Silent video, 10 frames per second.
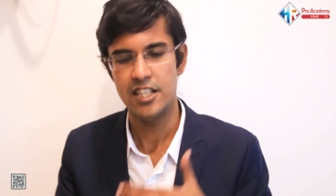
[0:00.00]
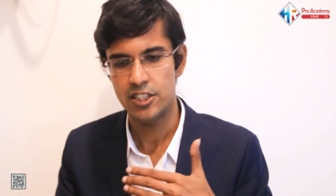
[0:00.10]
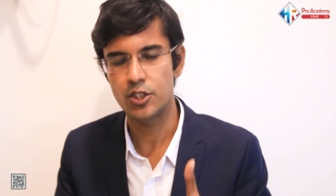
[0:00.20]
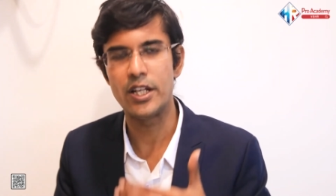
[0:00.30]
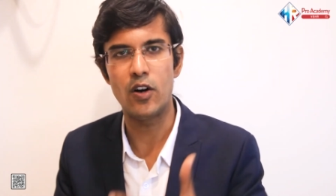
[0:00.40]

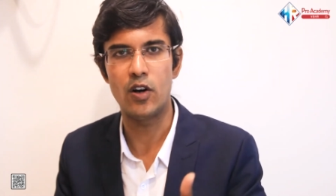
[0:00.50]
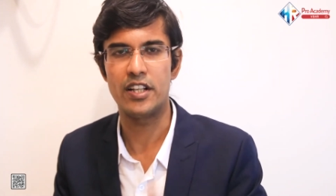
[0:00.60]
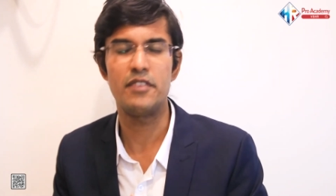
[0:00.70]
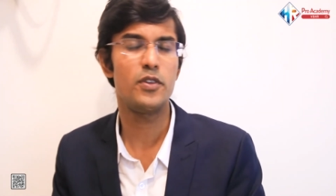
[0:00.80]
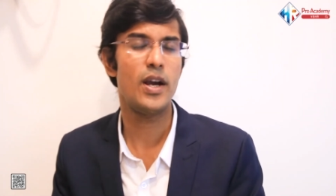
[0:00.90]
to go on.
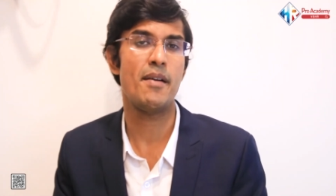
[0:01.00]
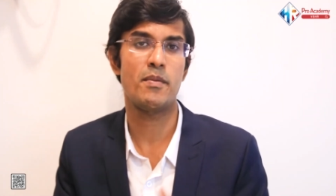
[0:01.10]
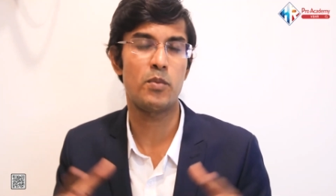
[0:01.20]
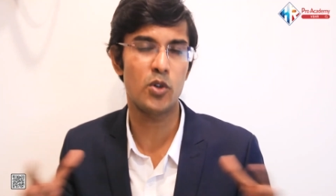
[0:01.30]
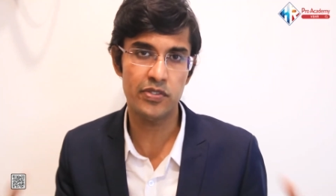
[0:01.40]
If you have a
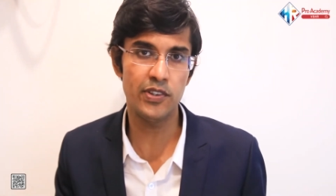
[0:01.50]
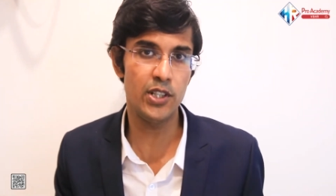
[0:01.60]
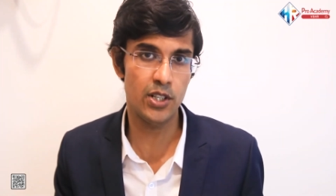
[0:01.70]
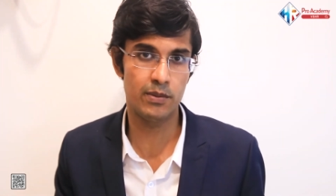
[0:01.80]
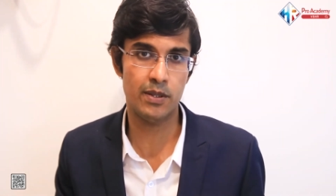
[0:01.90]

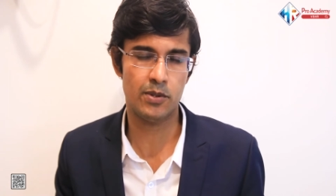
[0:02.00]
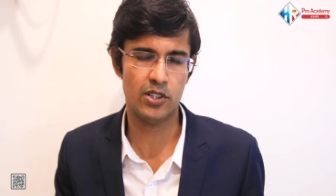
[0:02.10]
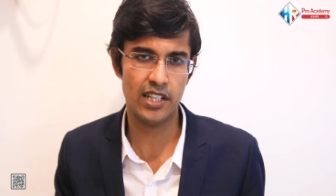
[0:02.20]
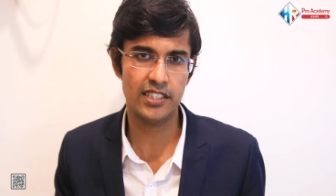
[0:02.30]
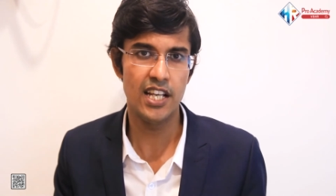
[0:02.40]
portfolio of the
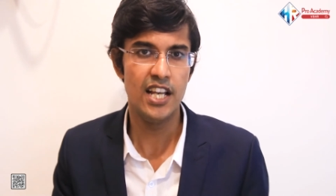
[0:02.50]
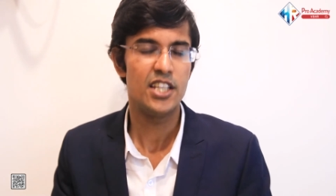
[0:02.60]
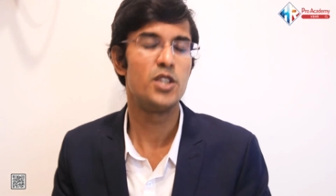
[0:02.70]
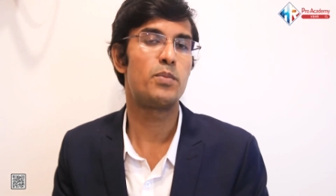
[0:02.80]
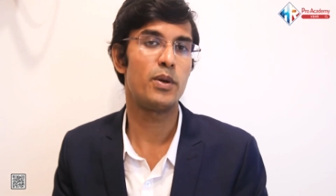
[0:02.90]
product,
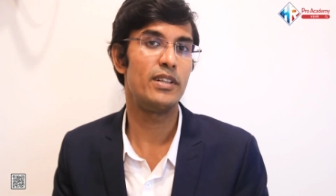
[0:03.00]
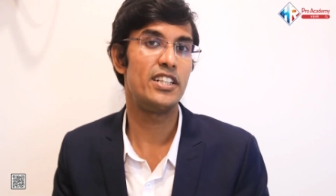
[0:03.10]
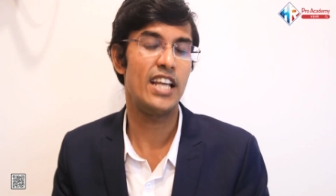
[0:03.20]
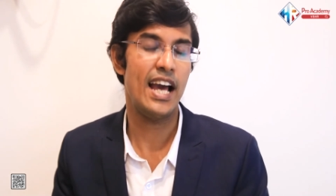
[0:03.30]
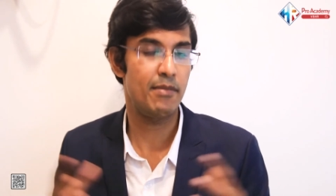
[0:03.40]
you probably
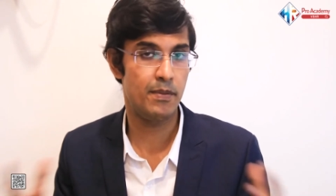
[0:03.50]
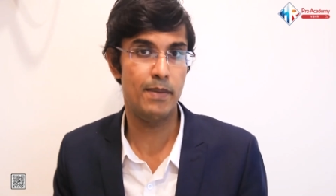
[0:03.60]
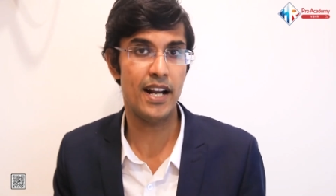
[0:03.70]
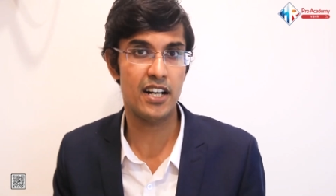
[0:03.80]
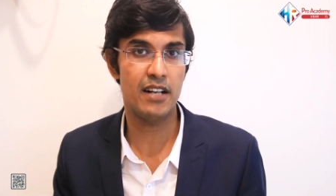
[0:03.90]
have a
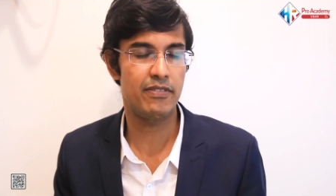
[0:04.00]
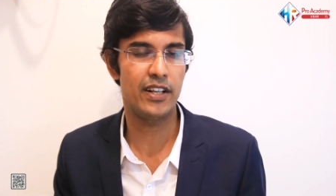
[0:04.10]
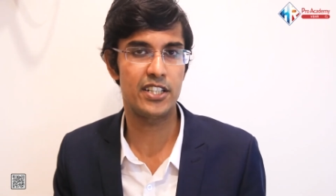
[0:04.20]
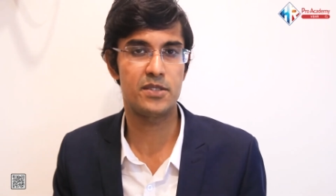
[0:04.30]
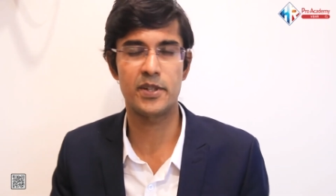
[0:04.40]
better
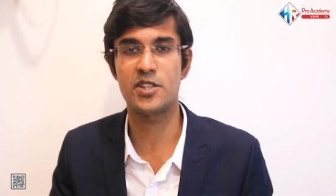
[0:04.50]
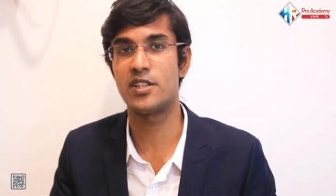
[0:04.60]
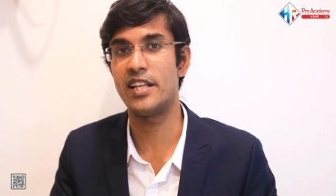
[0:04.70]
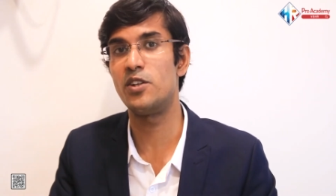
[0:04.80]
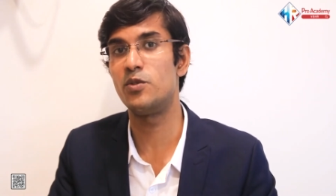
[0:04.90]
advantage, because
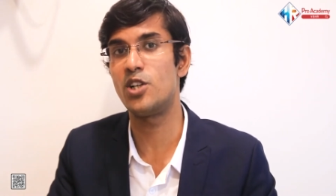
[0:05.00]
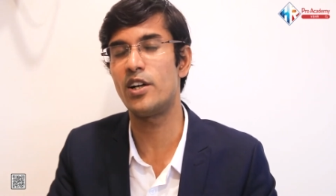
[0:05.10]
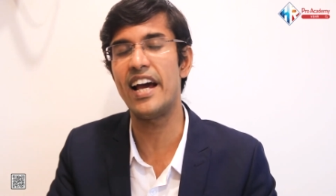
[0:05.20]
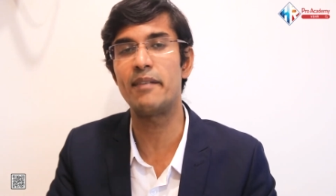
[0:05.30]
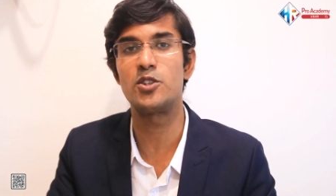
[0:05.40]
then you don't
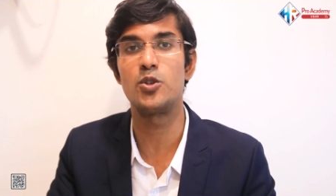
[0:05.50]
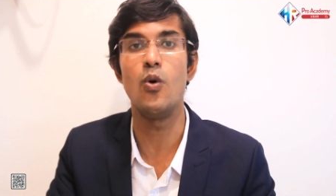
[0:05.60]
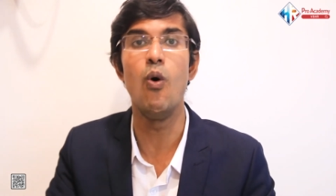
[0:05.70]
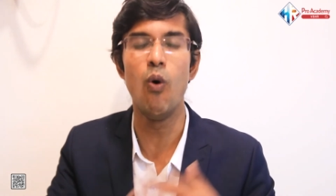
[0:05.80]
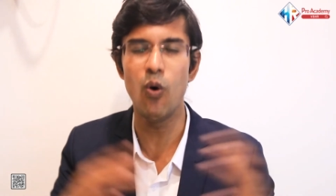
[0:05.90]
have to do
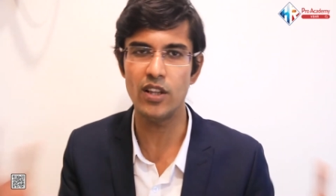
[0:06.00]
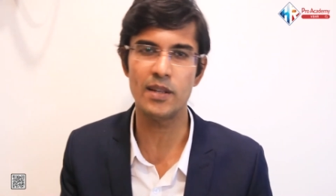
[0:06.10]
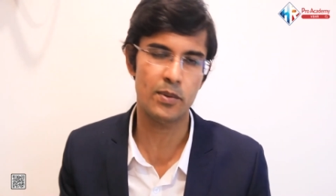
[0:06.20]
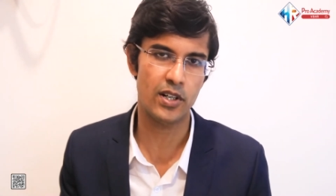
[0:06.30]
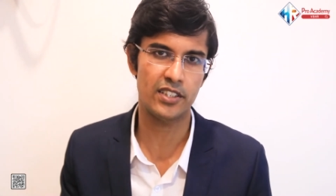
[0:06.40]
all the
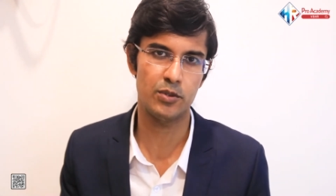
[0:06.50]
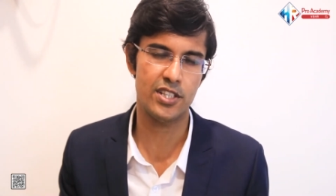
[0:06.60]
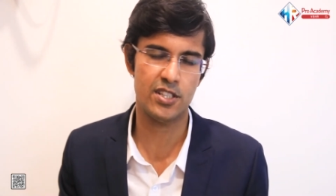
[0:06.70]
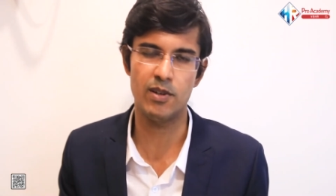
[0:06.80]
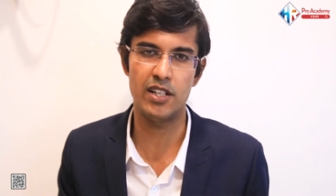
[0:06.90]
product with a
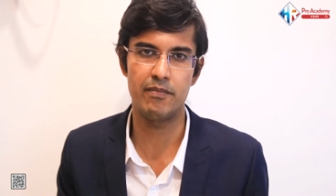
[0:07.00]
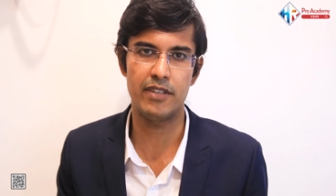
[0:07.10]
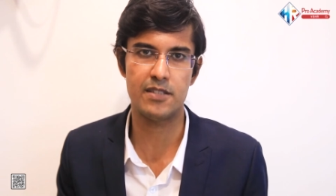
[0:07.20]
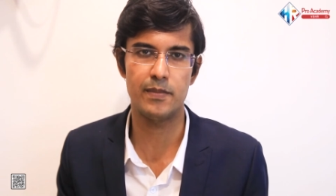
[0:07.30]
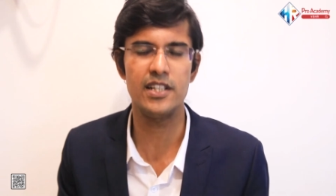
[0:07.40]
small
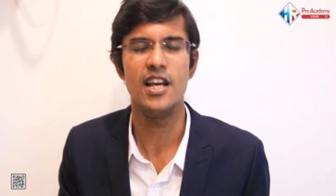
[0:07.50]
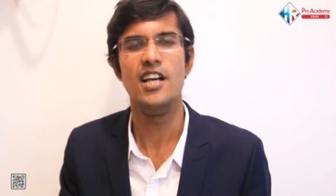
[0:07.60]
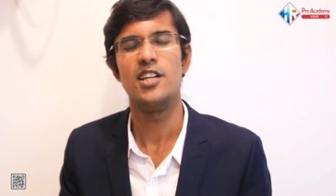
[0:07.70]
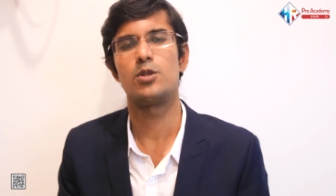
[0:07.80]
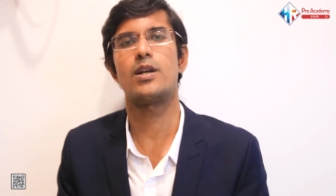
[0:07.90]
investment.
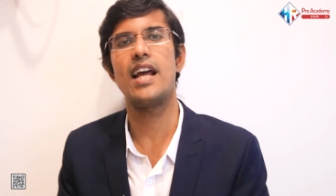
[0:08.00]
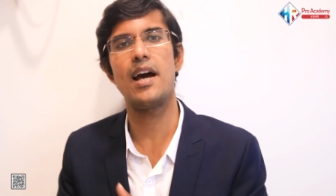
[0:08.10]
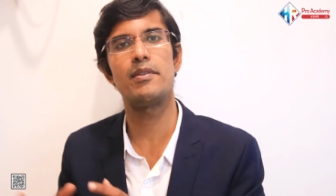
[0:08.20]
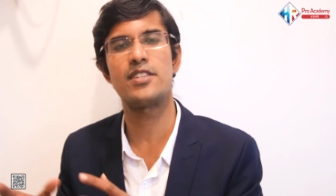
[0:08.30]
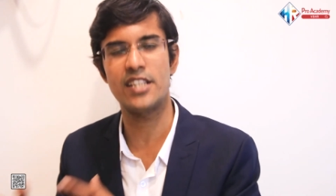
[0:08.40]
You can have
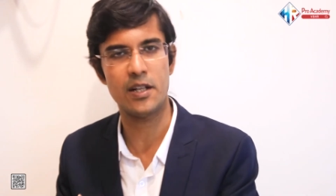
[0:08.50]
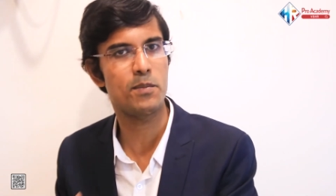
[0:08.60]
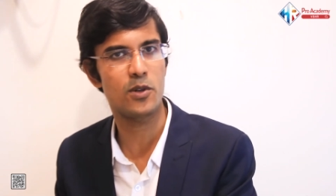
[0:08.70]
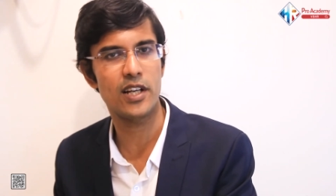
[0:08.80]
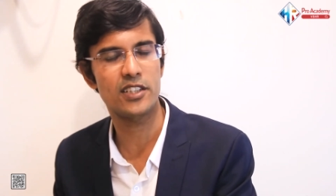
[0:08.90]
a set of
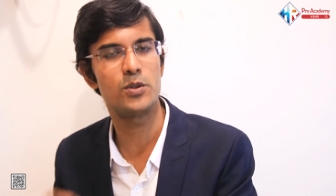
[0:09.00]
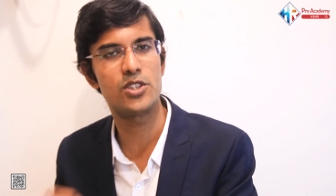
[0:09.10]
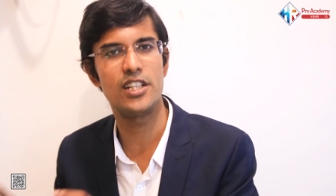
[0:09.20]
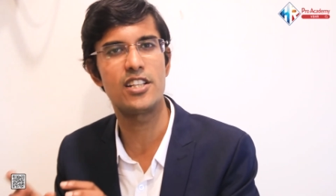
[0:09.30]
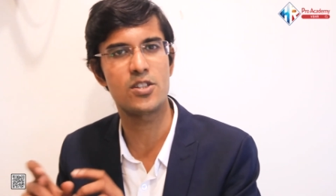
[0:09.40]
product which
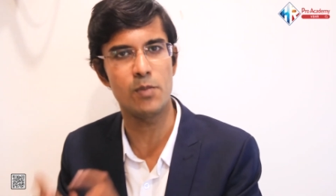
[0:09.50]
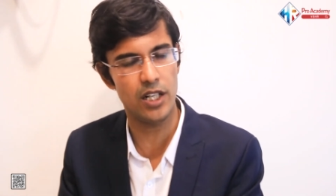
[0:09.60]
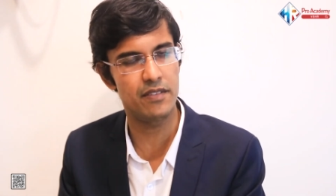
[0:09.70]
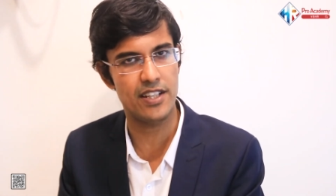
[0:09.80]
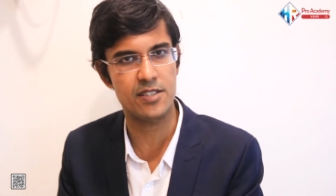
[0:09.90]
needs small
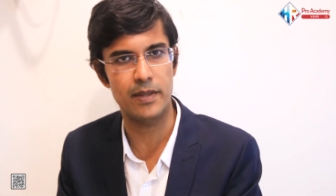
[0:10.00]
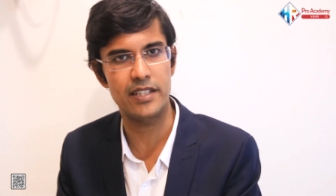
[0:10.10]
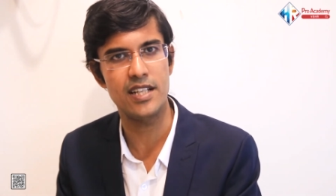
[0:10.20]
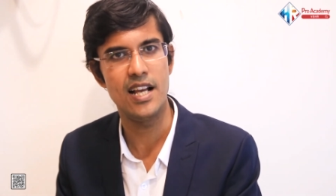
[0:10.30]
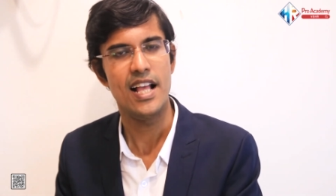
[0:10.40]

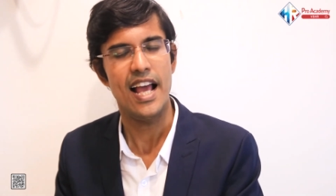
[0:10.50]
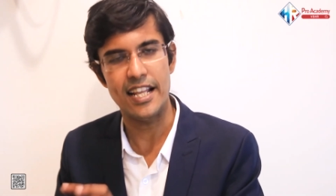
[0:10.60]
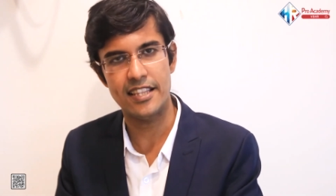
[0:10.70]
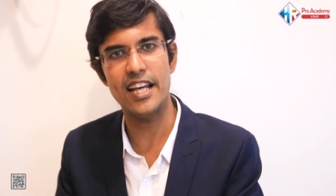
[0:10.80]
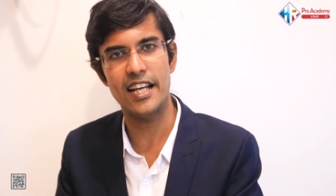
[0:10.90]
investment,
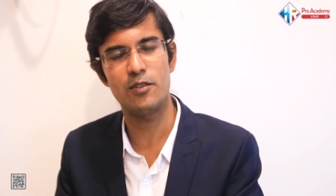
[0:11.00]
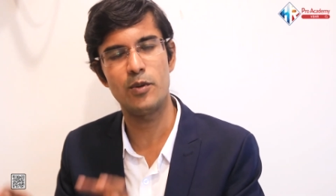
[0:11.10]
and then